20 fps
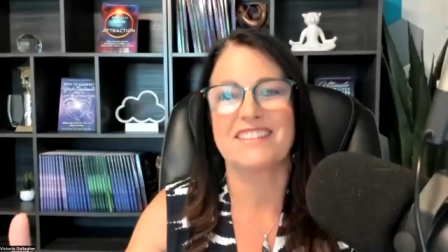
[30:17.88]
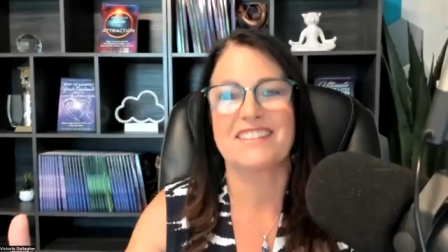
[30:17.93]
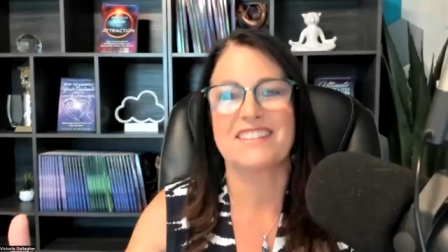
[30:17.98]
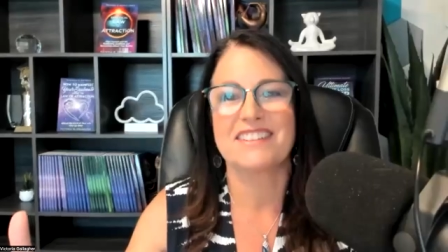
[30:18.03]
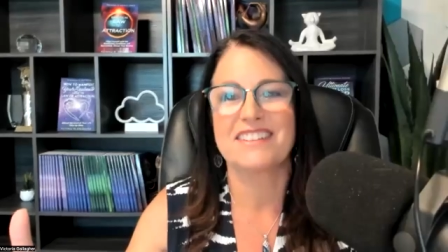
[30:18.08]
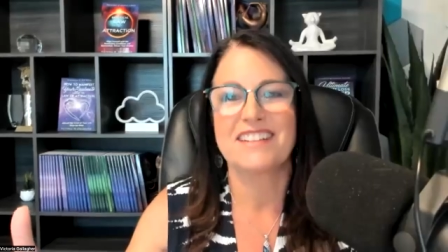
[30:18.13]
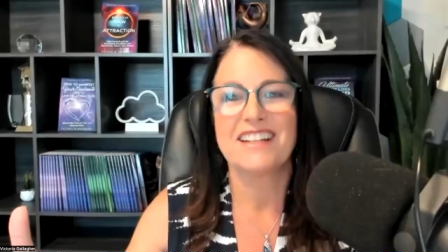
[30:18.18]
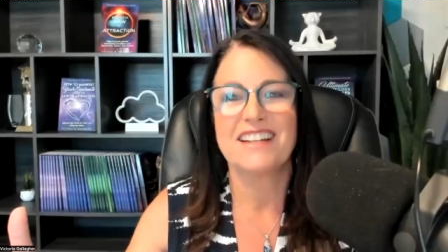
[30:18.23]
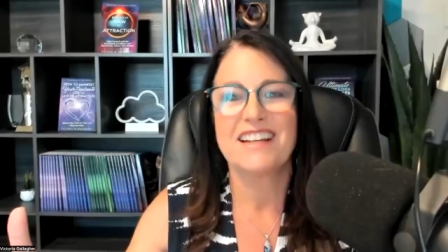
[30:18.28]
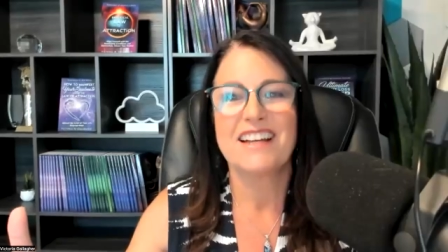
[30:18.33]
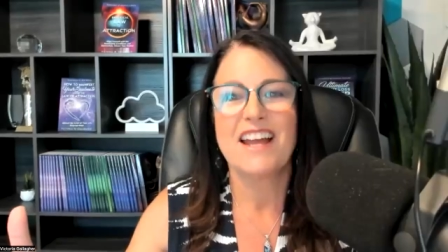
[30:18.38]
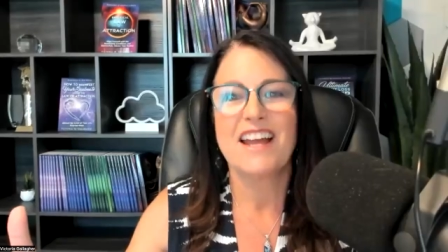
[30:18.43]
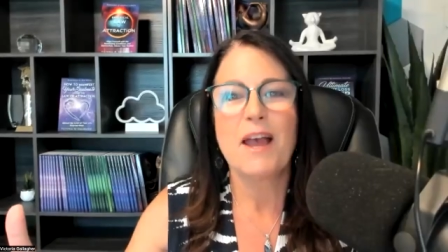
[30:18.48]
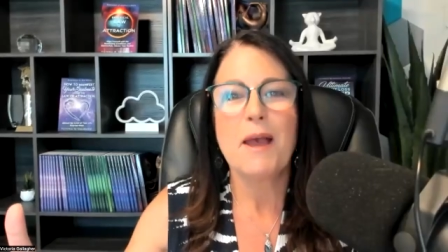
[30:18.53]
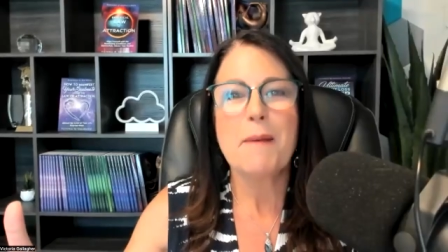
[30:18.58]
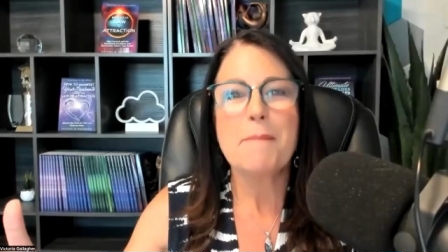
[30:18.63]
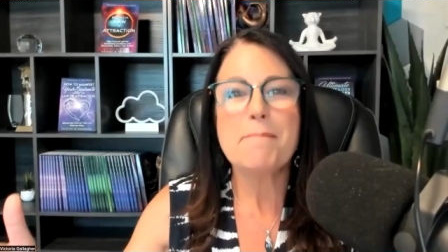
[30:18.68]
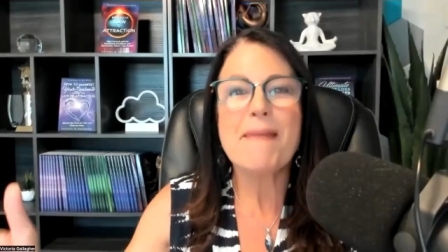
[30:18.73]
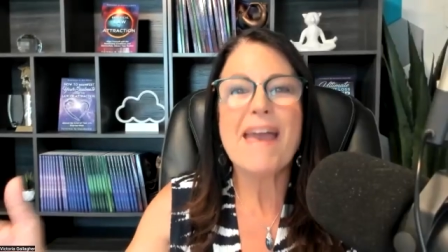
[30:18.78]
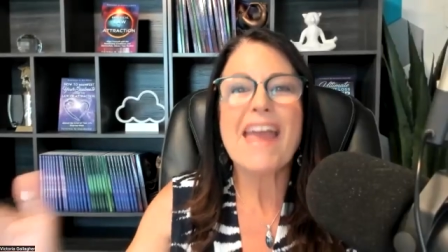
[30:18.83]
Whoa.
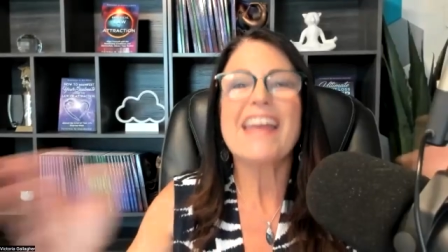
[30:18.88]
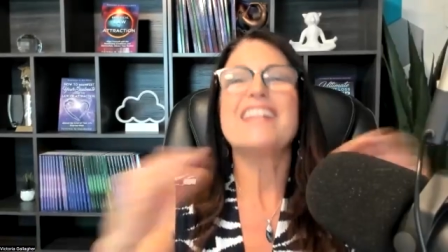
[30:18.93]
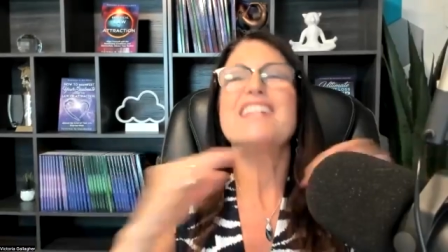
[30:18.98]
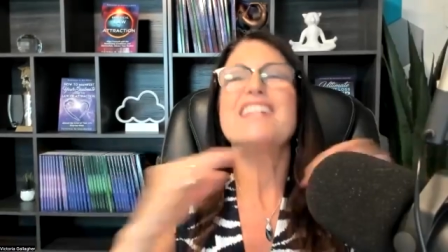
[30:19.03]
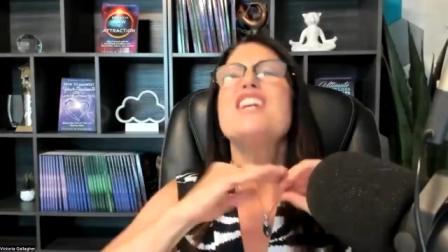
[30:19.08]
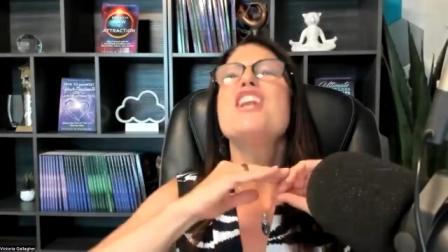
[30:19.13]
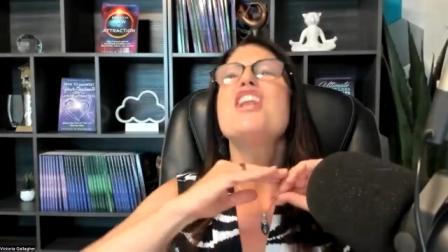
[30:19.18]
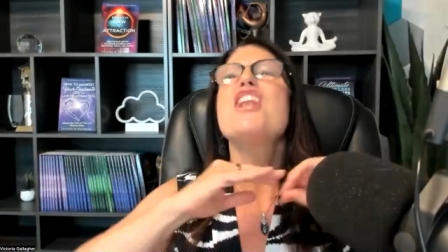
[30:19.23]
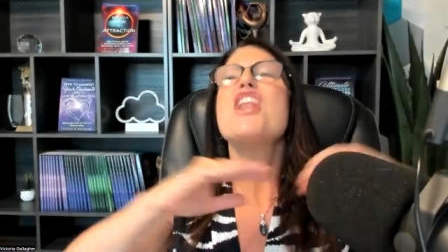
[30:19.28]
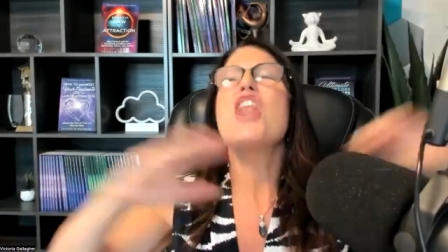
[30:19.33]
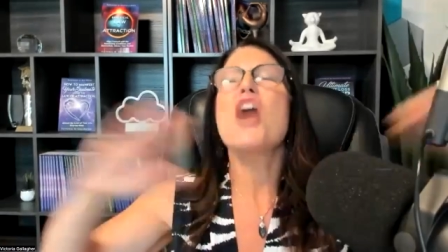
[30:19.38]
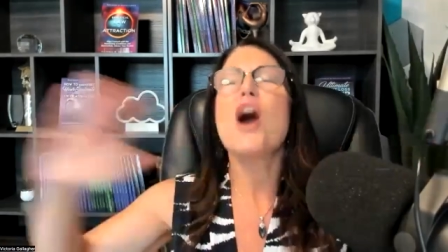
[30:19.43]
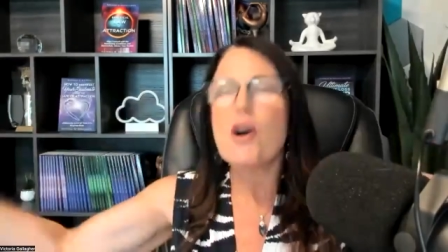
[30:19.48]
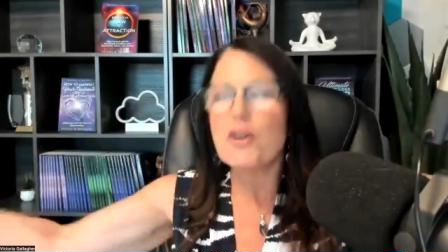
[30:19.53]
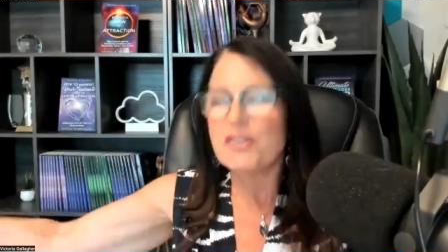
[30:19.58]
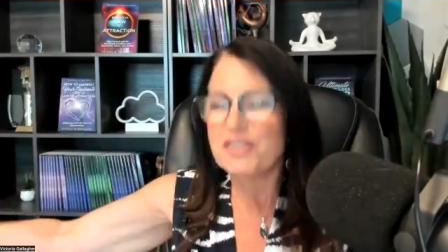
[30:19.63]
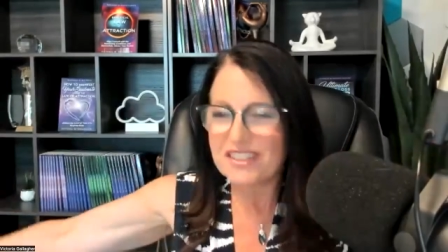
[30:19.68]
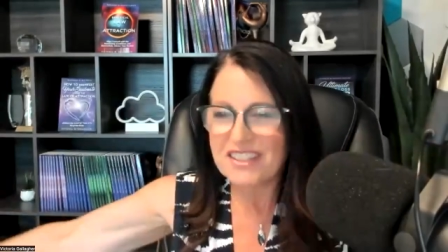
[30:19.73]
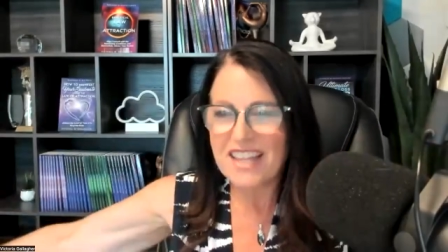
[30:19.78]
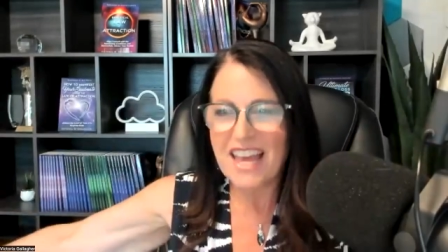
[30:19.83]
Made no
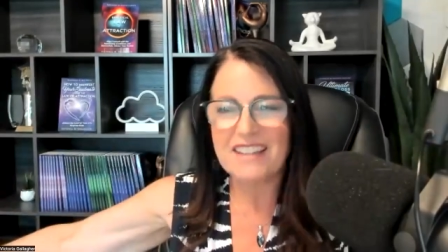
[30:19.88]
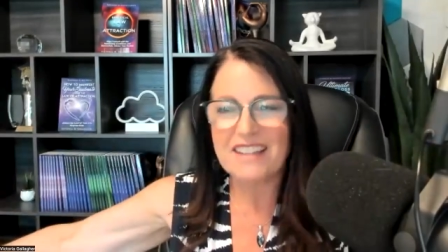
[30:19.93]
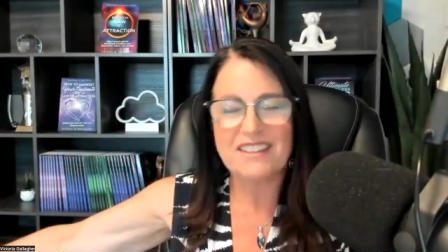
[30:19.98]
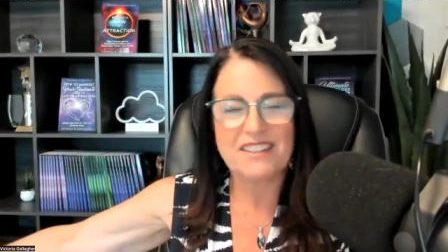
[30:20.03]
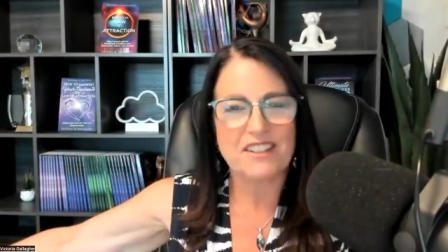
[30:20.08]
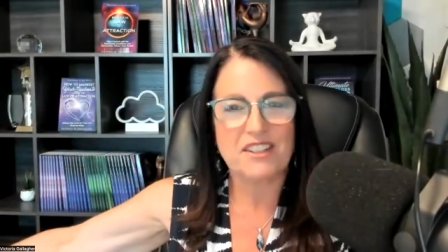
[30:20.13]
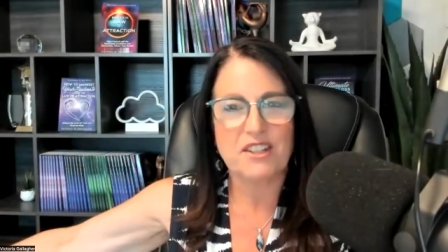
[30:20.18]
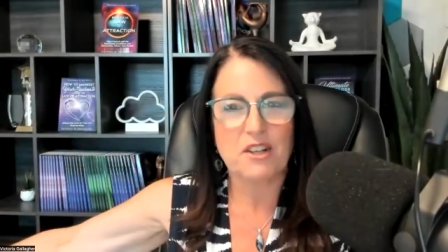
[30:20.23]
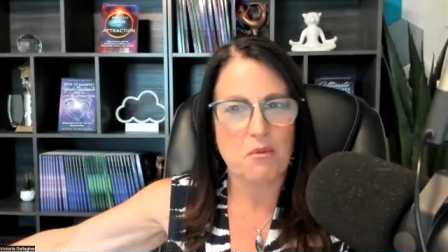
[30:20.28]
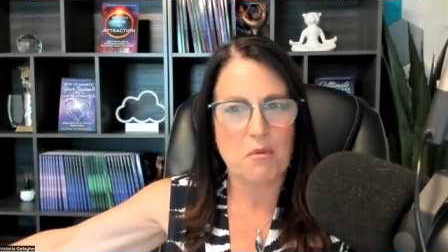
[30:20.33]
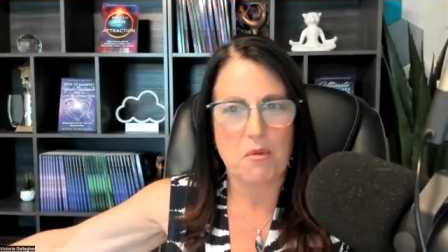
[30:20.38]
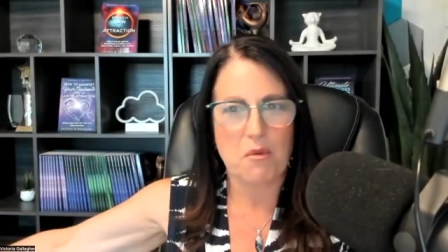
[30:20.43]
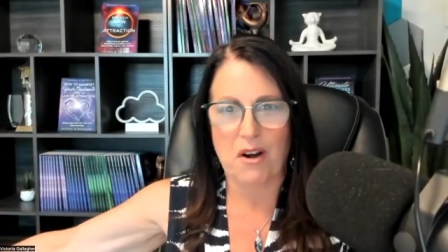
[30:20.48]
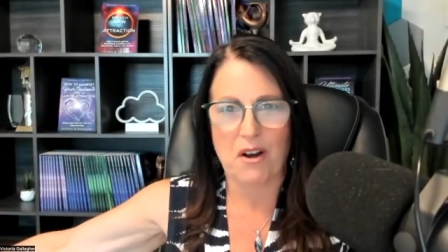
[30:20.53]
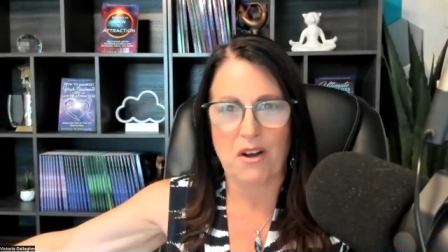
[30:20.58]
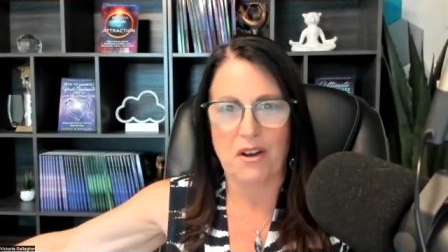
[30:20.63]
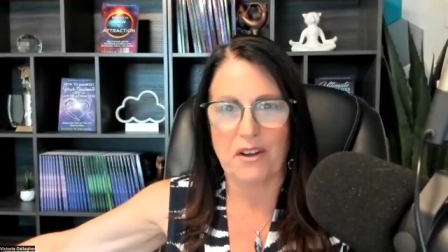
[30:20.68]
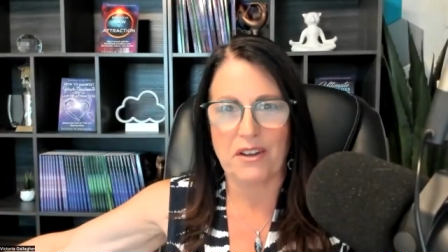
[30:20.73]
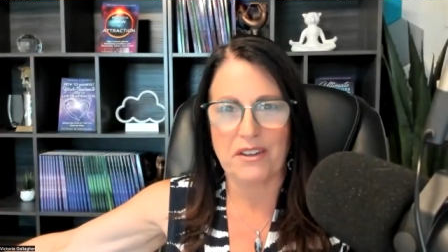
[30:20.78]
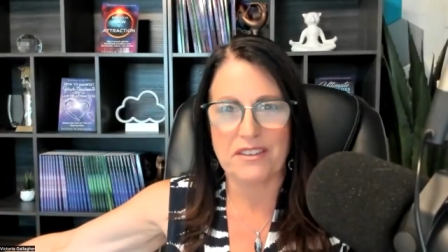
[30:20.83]
sense in the
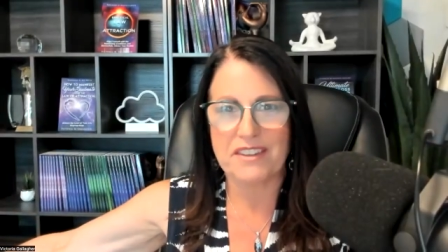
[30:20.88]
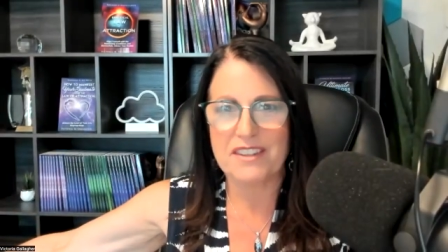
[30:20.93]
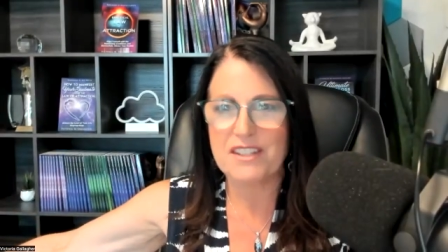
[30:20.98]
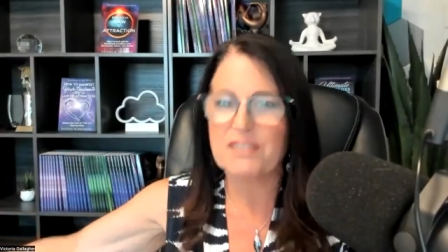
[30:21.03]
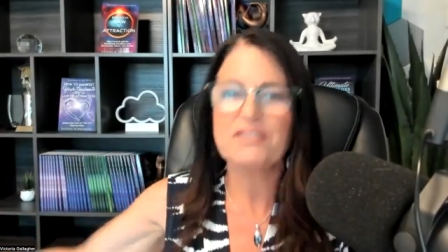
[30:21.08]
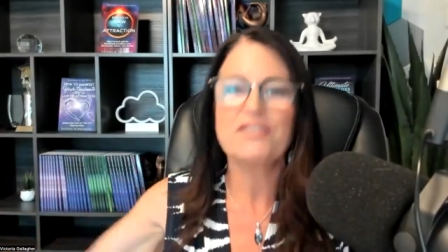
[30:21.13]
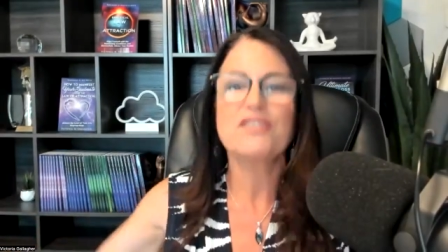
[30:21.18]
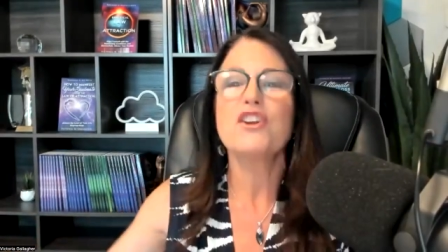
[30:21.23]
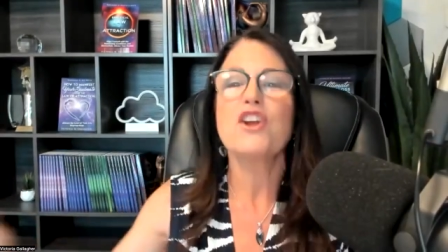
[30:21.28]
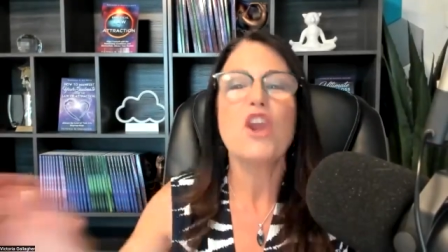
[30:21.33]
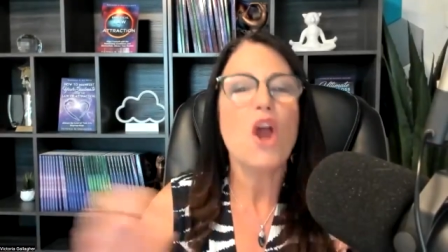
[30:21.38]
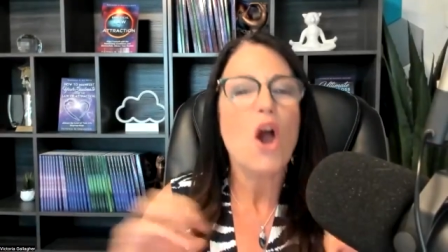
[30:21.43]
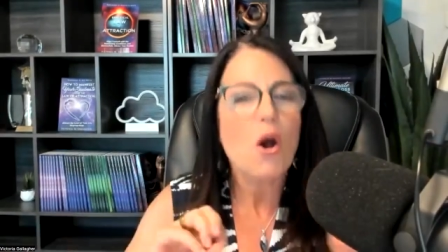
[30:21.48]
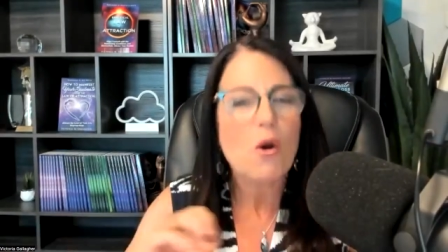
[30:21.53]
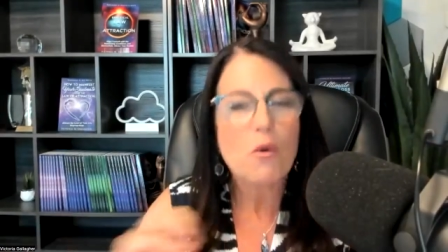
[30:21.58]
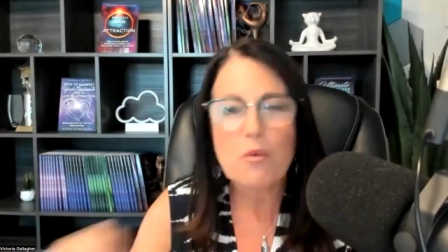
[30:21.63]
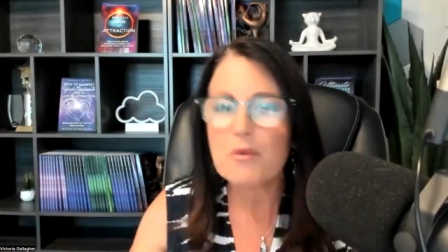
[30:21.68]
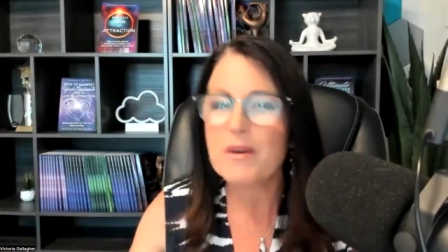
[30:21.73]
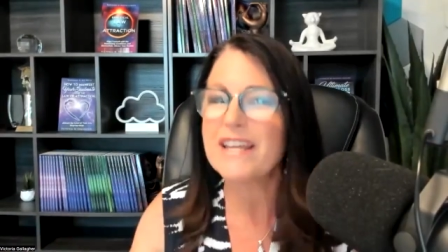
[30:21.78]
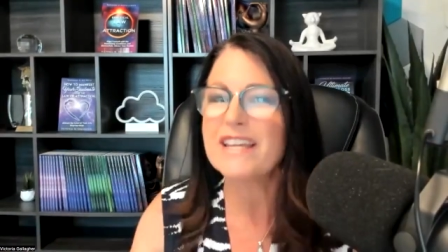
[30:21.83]
world. There's
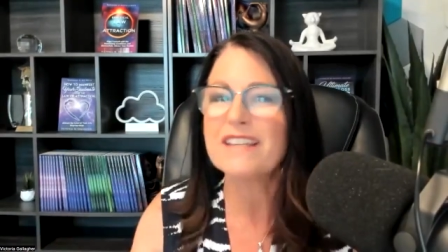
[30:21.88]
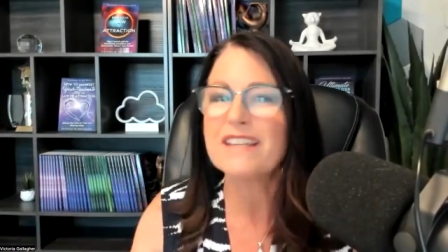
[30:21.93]
no